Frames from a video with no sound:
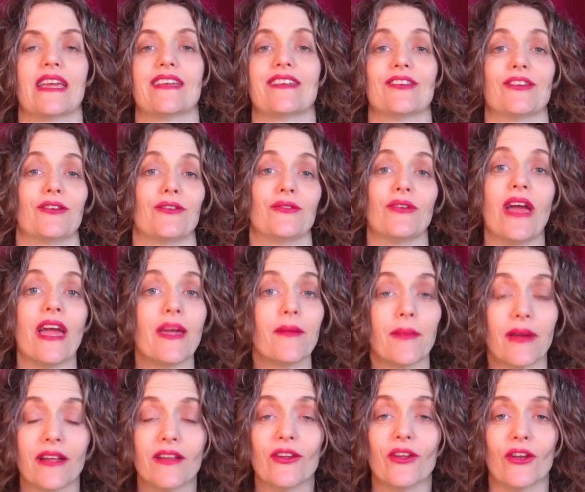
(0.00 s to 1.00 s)
you name
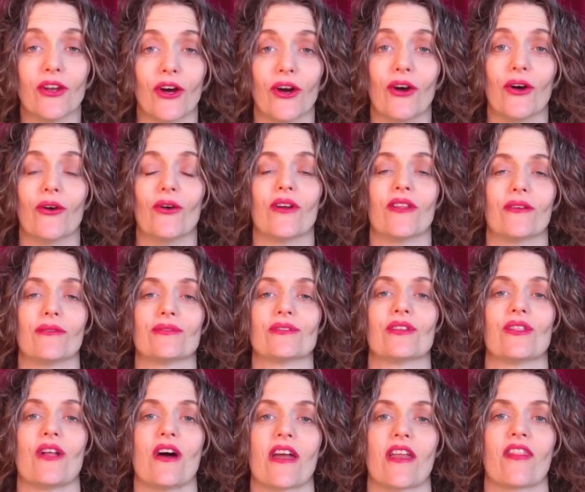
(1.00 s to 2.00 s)
it, there was a
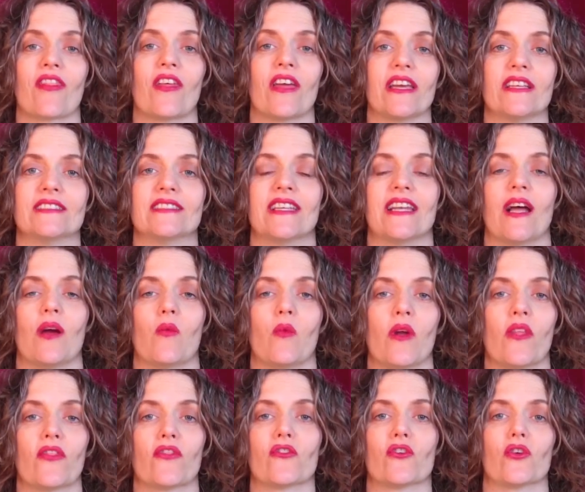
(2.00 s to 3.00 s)
lot of things that I
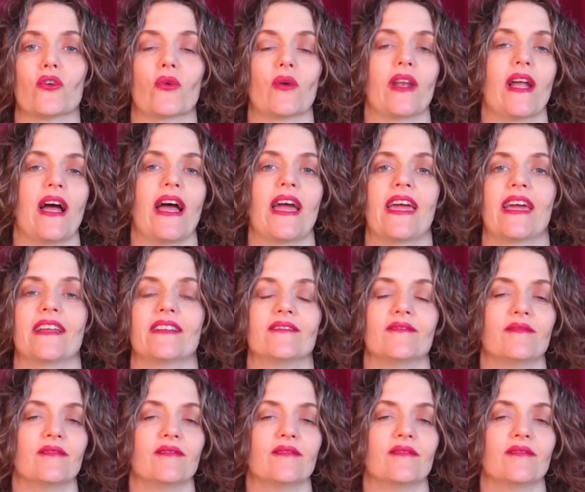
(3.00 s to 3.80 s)
went through, and I had,